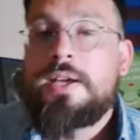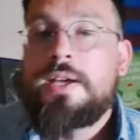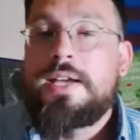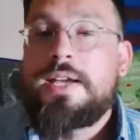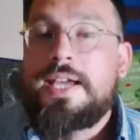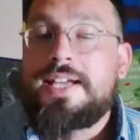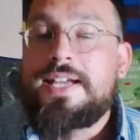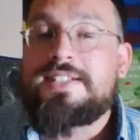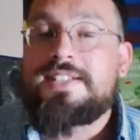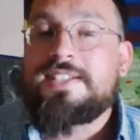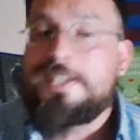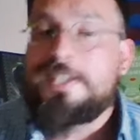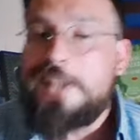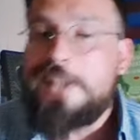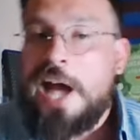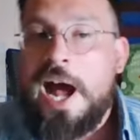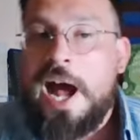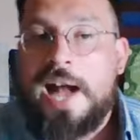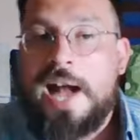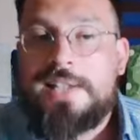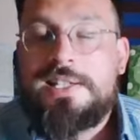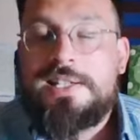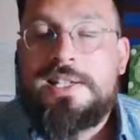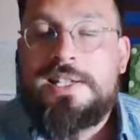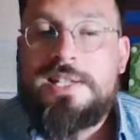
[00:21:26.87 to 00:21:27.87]
It's
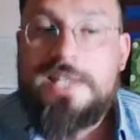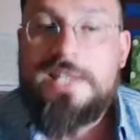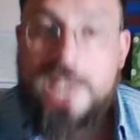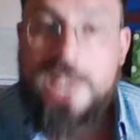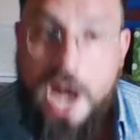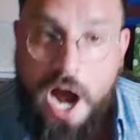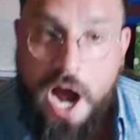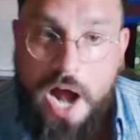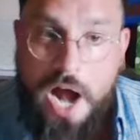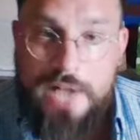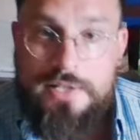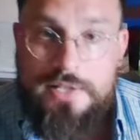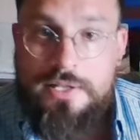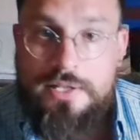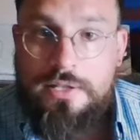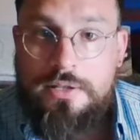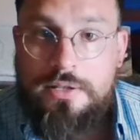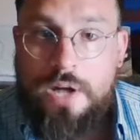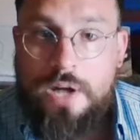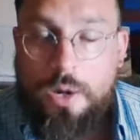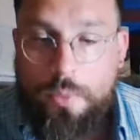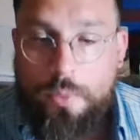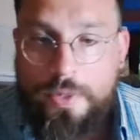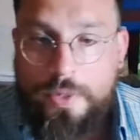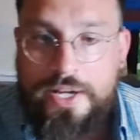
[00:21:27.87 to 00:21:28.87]
not
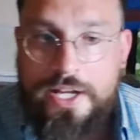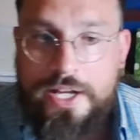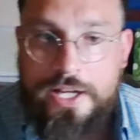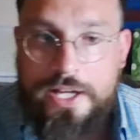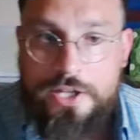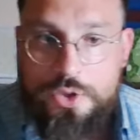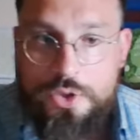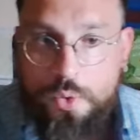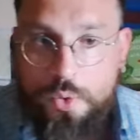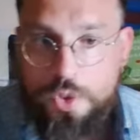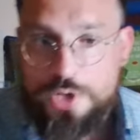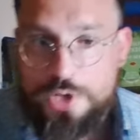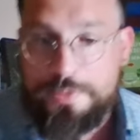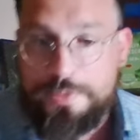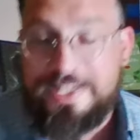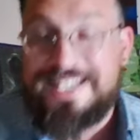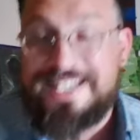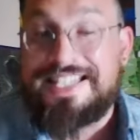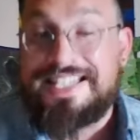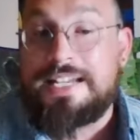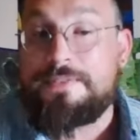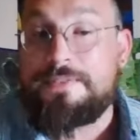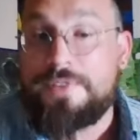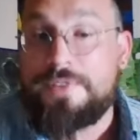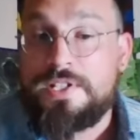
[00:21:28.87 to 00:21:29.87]
a ringing endorsement.
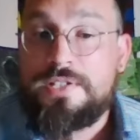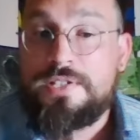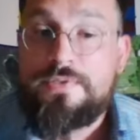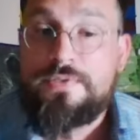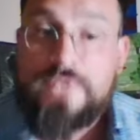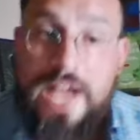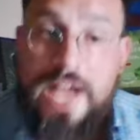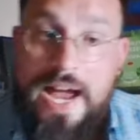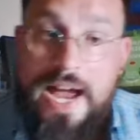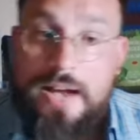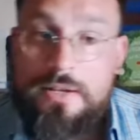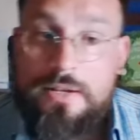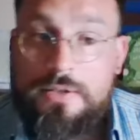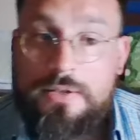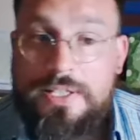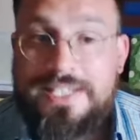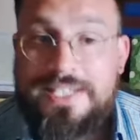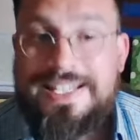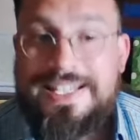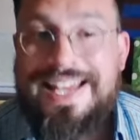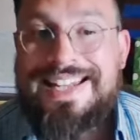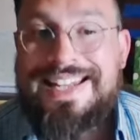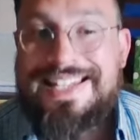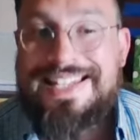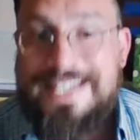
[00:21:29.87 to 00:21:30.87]
Defensive tackle
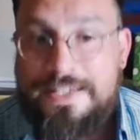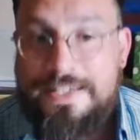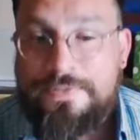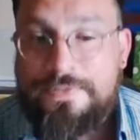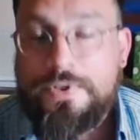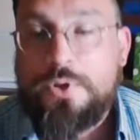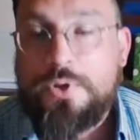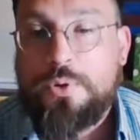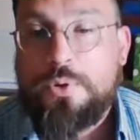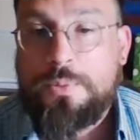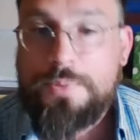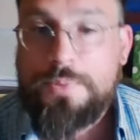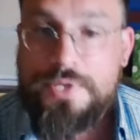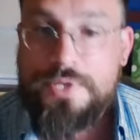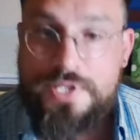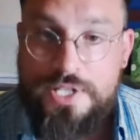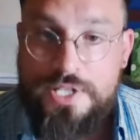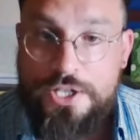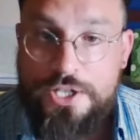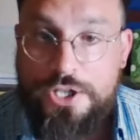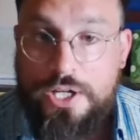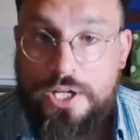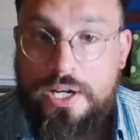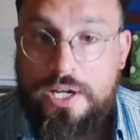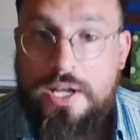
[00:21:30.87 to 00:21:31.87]
is a difficult
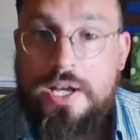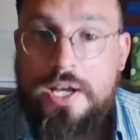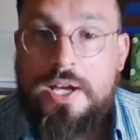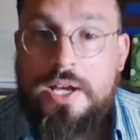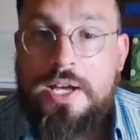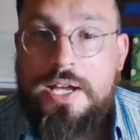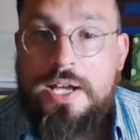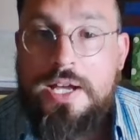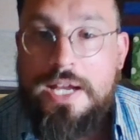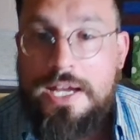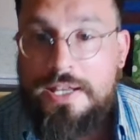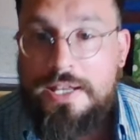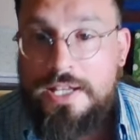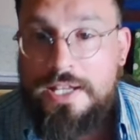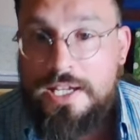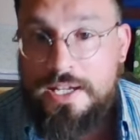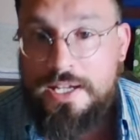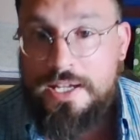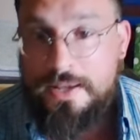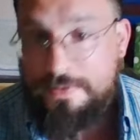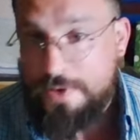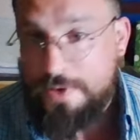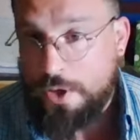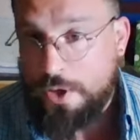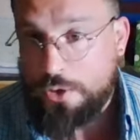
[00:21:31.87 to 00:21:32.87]
position in the
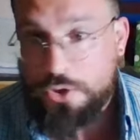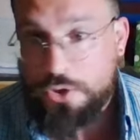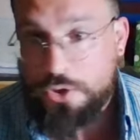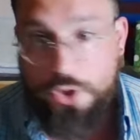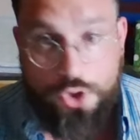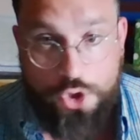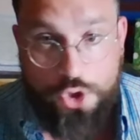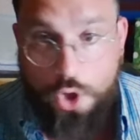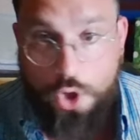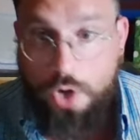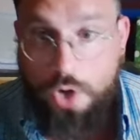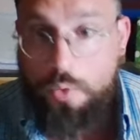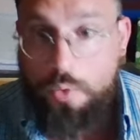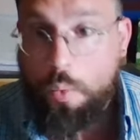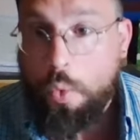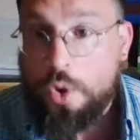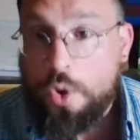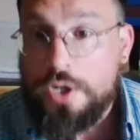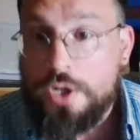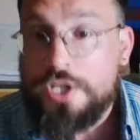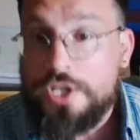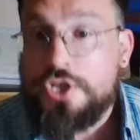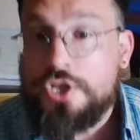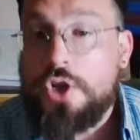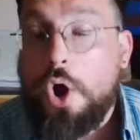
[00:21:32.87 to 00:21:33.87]
NFL. Tershawn
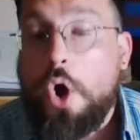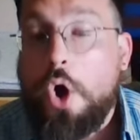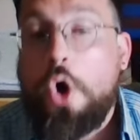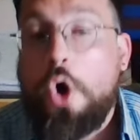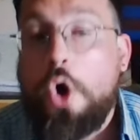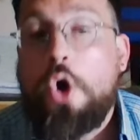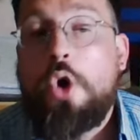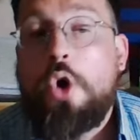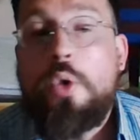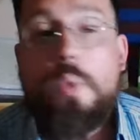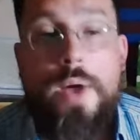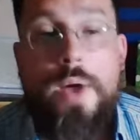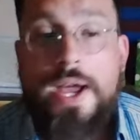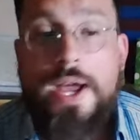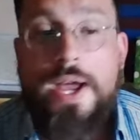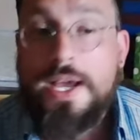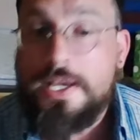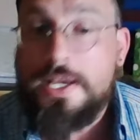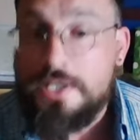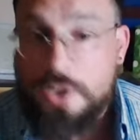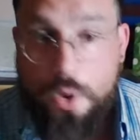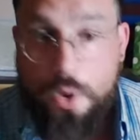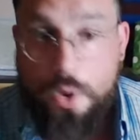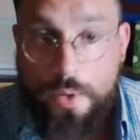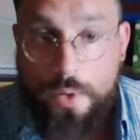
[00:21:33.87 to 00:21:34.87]
Wharton is
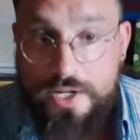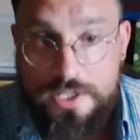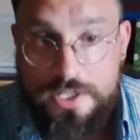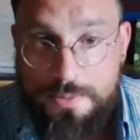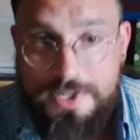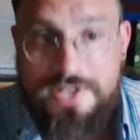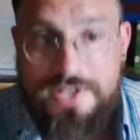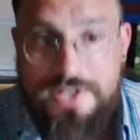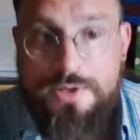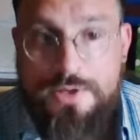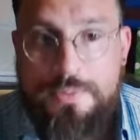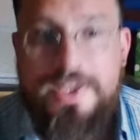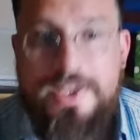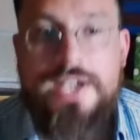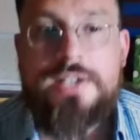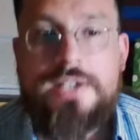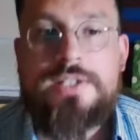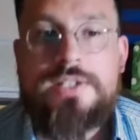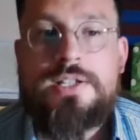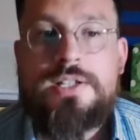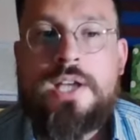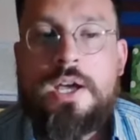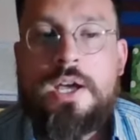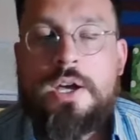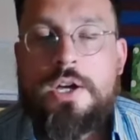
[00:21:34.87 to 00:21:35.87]
always going to be in the
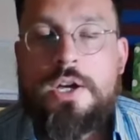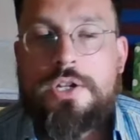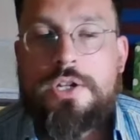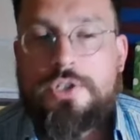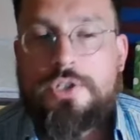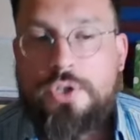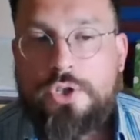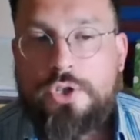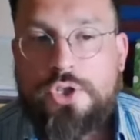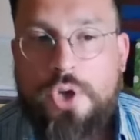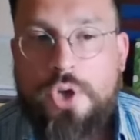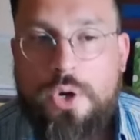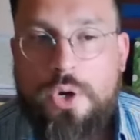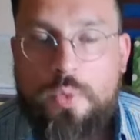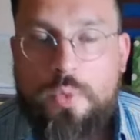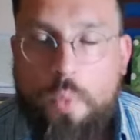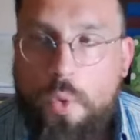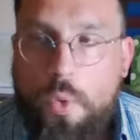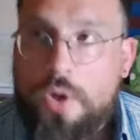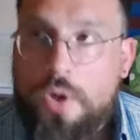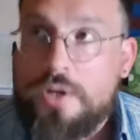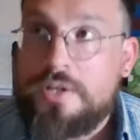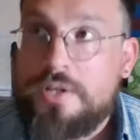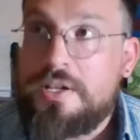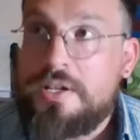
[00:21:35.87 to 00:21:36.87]
mix. Tershawn
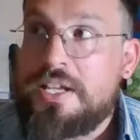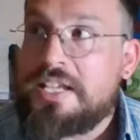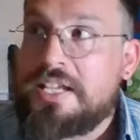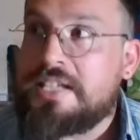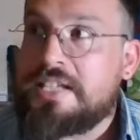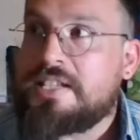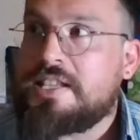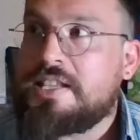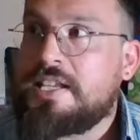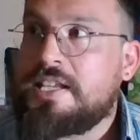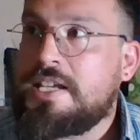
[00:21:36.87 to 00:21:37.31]
Wharton is